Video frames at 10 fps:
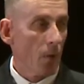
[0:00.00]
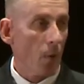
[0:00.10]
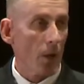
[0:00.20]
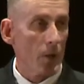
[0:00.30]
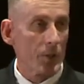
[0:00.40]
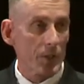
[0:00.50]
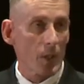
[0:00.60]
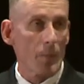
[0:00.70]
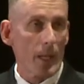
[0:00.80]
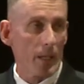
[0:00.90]
while you
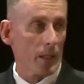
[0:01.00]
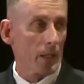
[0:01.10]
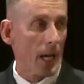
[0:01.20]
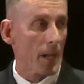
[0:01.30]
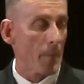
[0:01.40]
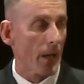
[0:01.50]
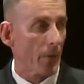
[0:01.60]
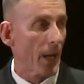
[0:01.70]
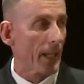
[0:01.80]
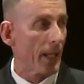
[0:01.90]
still may hear a lot about
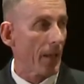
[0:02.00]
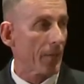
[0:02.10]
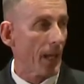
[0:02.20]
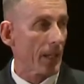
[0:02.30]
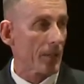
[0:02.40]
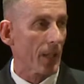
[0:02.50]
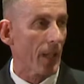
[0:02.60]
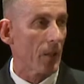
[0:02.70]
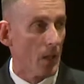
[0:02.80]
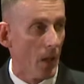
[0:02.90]
Iraq and
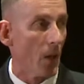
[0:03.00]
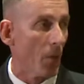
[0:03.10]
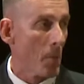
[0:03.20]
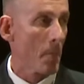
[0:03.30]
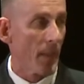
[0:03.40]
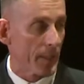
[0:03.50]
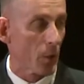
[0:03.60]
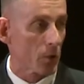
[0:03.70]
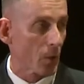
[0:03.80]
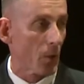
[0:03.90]
Afghanistan, know that
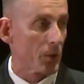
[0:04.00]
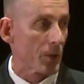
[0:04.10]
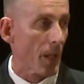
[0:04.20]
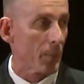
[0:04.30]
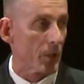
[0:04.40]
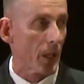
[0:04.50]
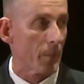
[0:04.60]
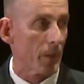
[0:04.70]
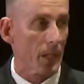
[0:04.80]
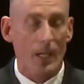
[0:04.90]
those soldiers up at
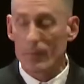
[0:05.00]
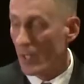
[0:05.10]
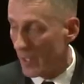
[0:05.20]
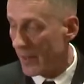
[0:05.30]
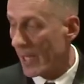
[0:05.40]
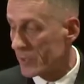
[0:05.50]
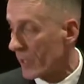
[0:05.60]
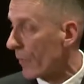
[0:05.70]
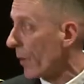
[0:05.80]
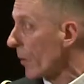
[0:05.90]
JBLM, that's
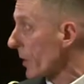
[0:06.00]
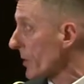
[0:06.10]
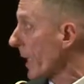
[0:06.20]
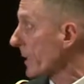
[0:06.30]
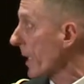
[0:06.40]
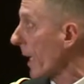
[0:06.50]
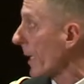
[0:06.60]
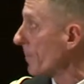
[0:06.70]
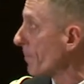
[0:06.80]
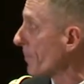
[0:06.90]
their focus. Next slide.